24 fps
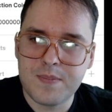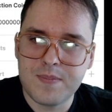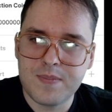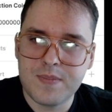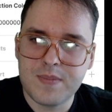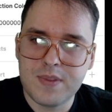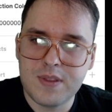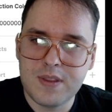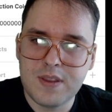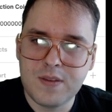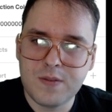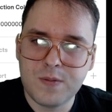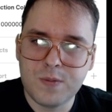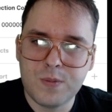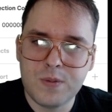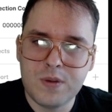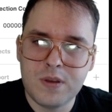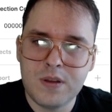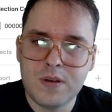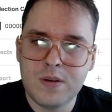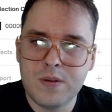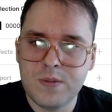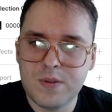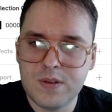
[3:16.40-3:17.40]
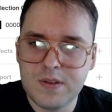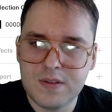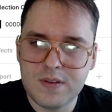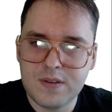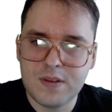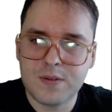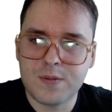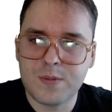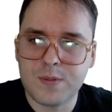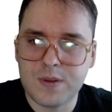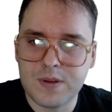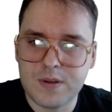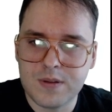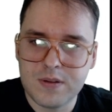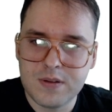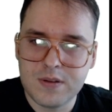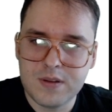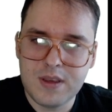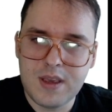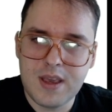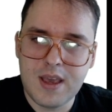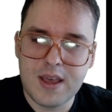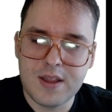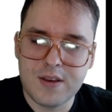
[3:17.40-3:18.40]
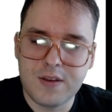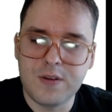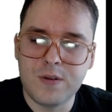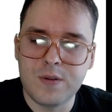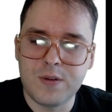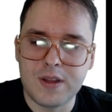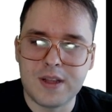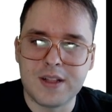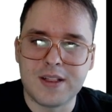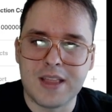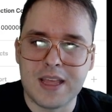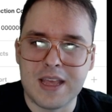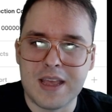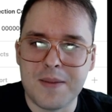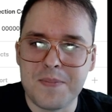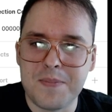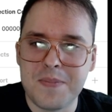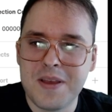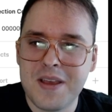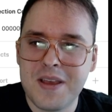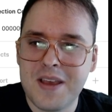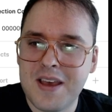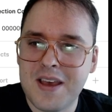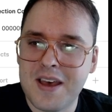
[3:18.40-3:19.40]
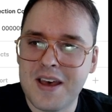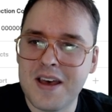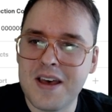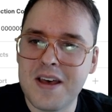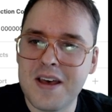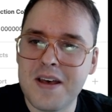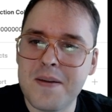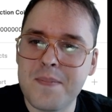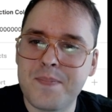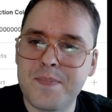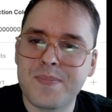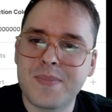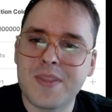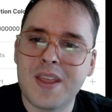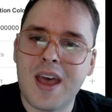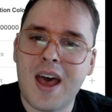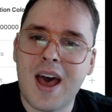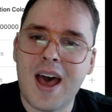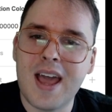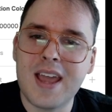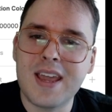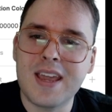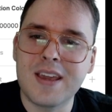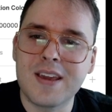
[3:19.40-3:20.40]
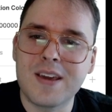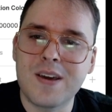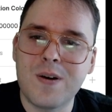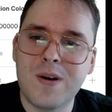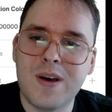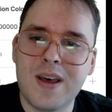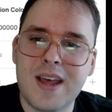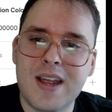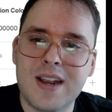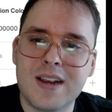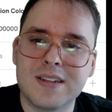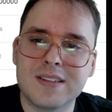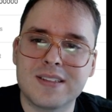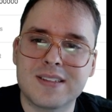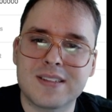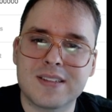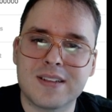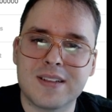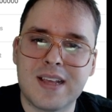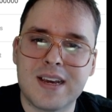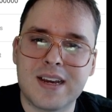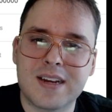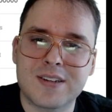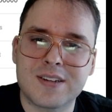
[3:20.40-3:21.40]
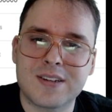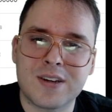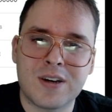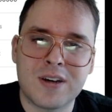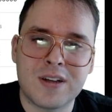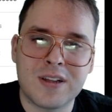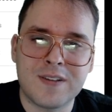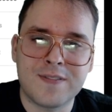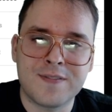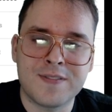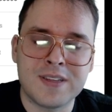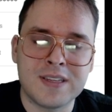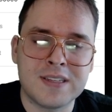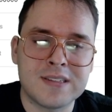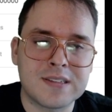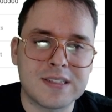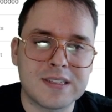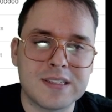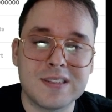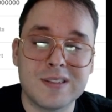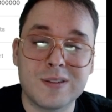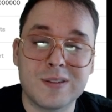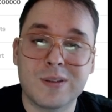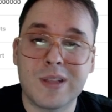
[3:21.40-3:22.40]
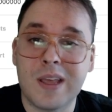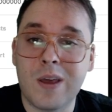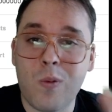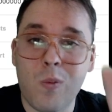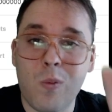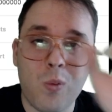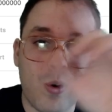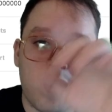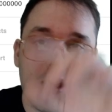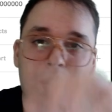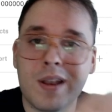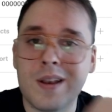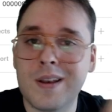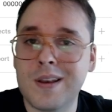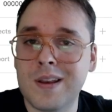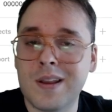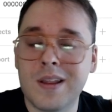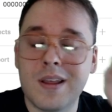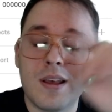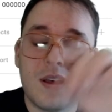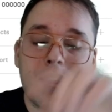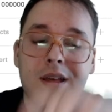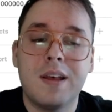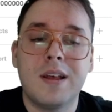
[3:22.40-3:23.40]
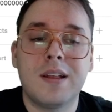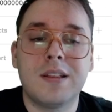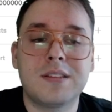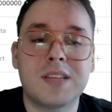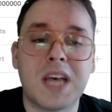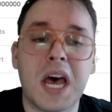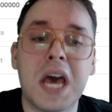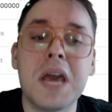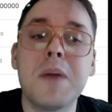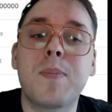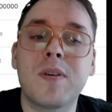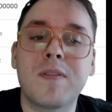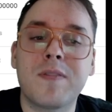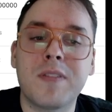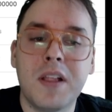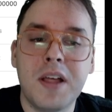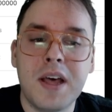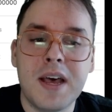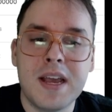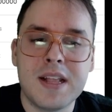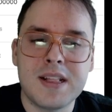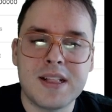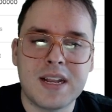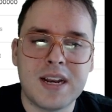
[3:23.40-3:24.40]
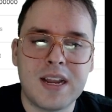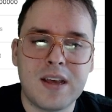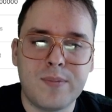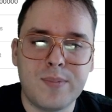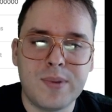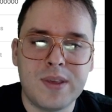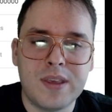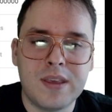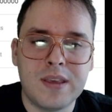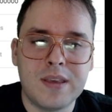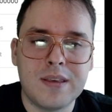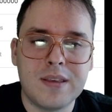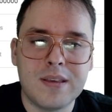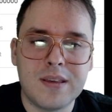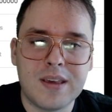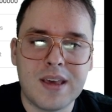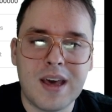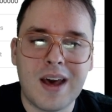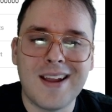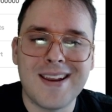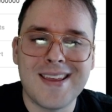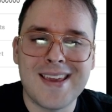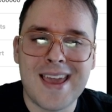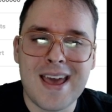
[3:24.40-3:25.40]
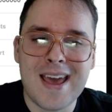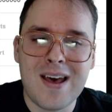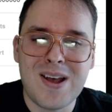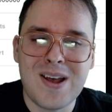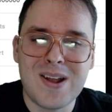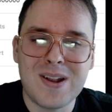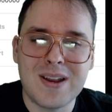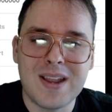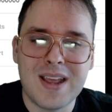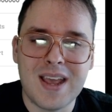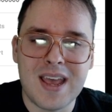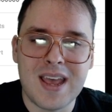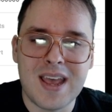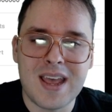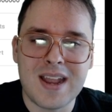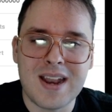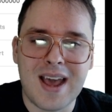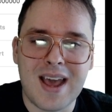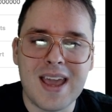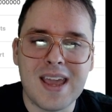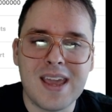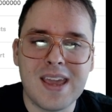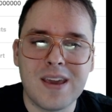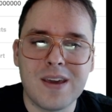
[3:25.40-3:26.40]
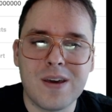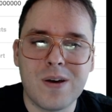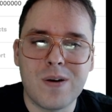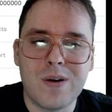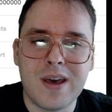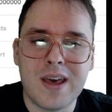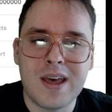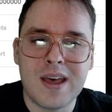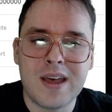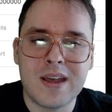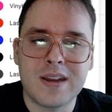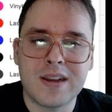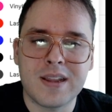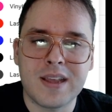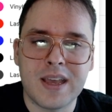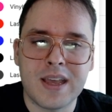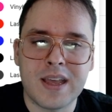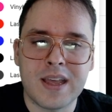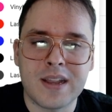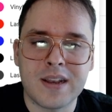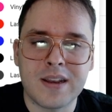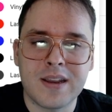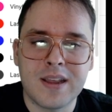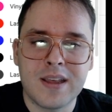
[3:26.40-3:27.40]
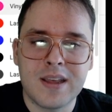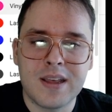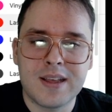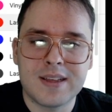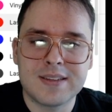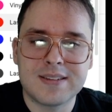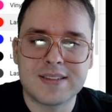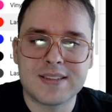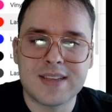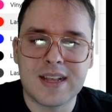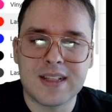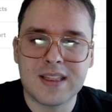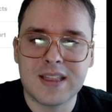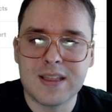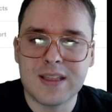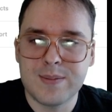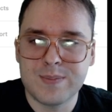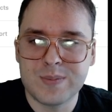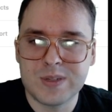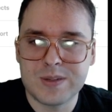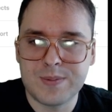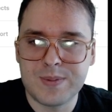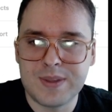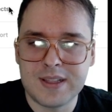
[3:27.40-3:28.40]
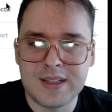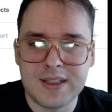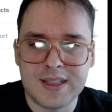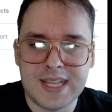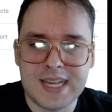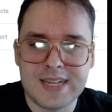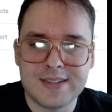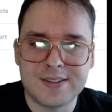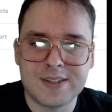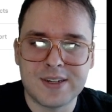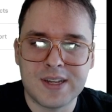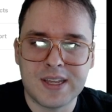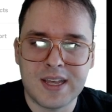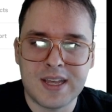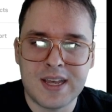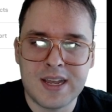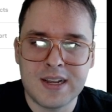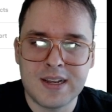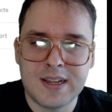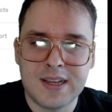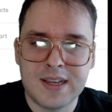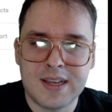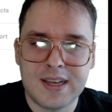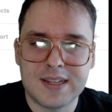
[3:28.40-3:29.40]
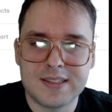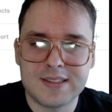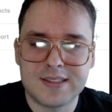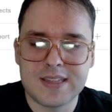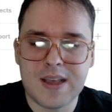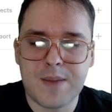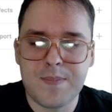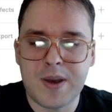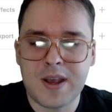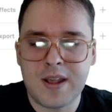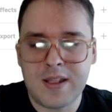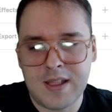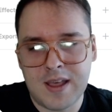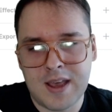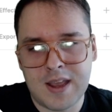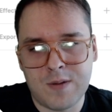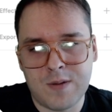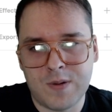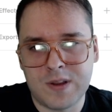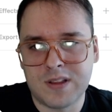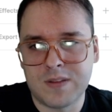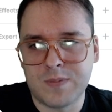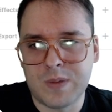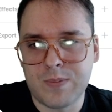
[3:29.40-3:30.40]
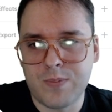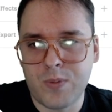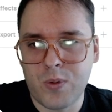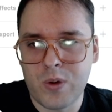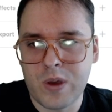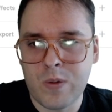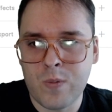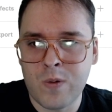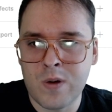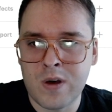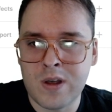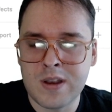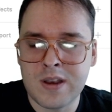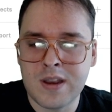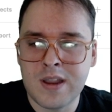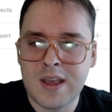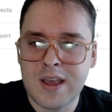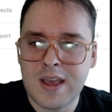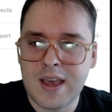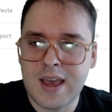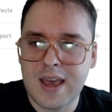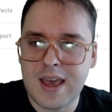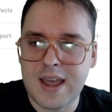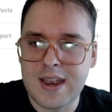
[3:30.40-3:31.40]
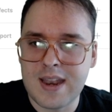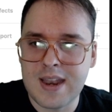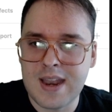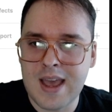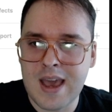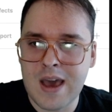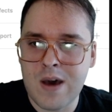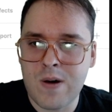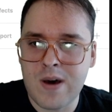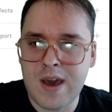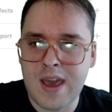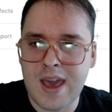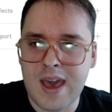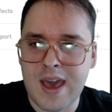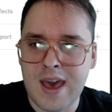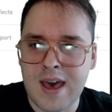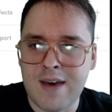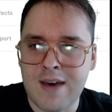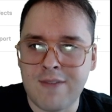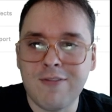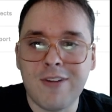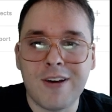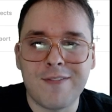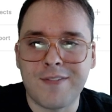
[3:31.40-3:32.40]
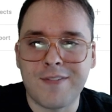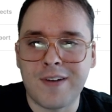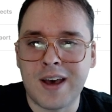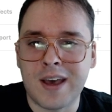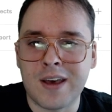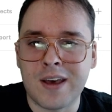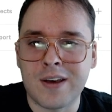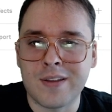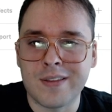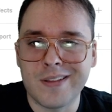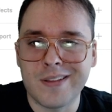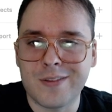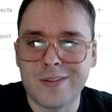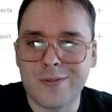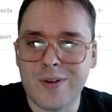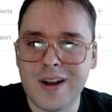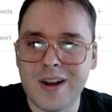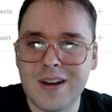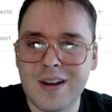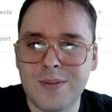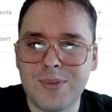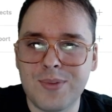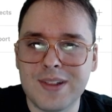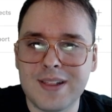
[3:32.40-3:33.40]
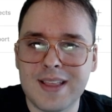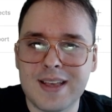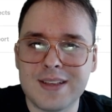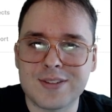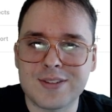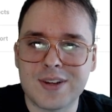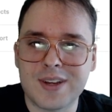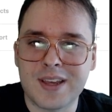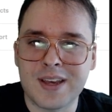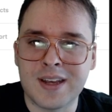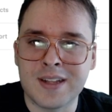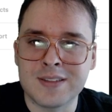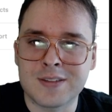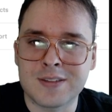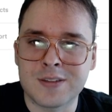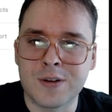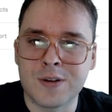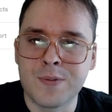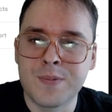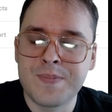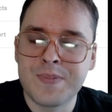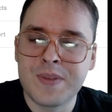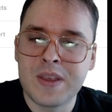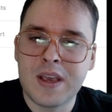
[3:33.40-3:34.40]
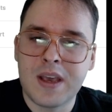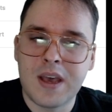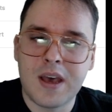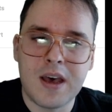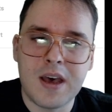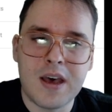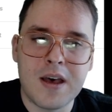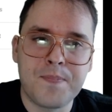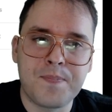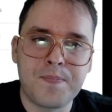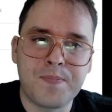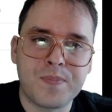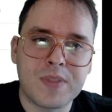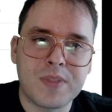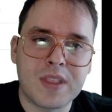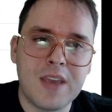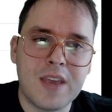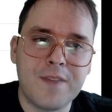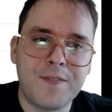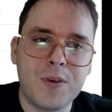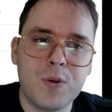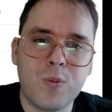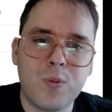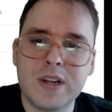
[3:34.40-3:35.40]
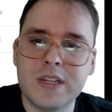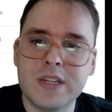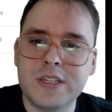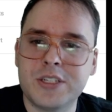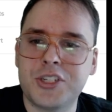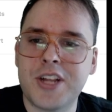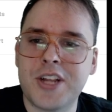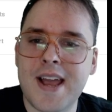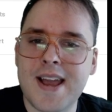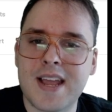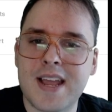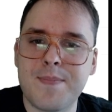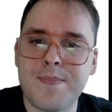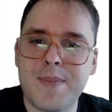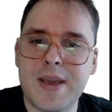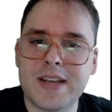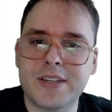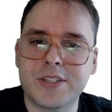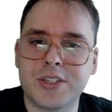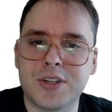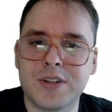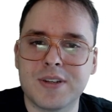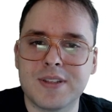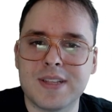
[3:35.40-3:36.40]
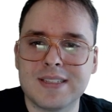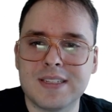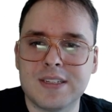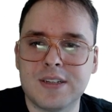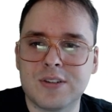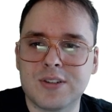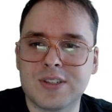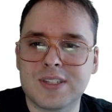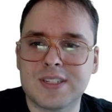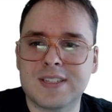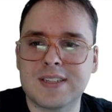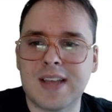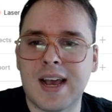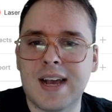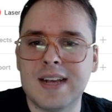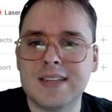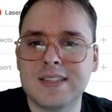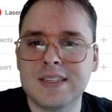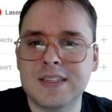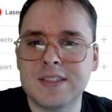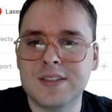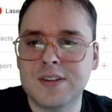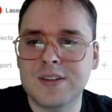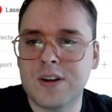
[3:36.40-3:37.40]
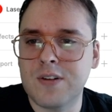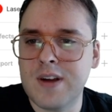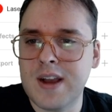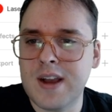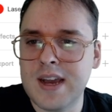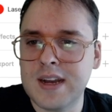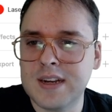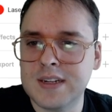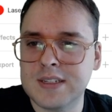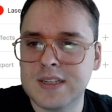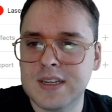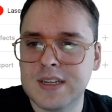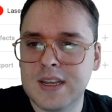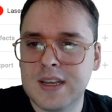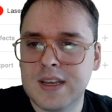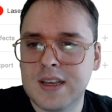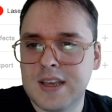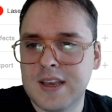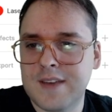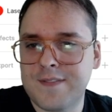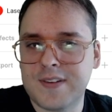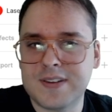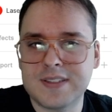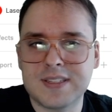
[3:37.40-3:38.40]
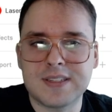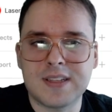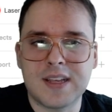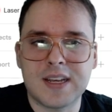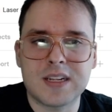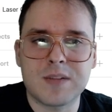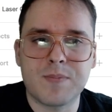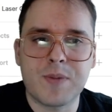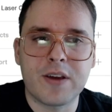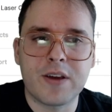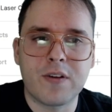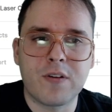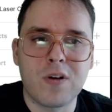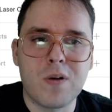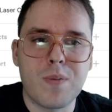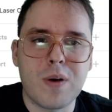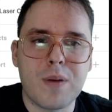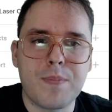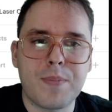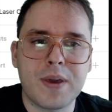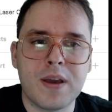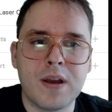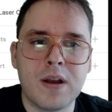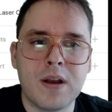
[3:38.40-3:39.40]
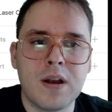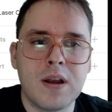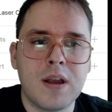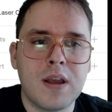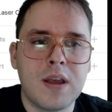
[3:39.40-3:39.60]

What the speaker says: This one, what's this one? Yeah, I do need them. I can go ahead and select all of these. This is like one type of line that I'll be cutting out, and I can go ahead and set them to be laser cut and set my line weight to be 0.1, and now I have a file that's ready to be laser cut. So if you want to check and make sure that your sizing's correct, if I select my group up here,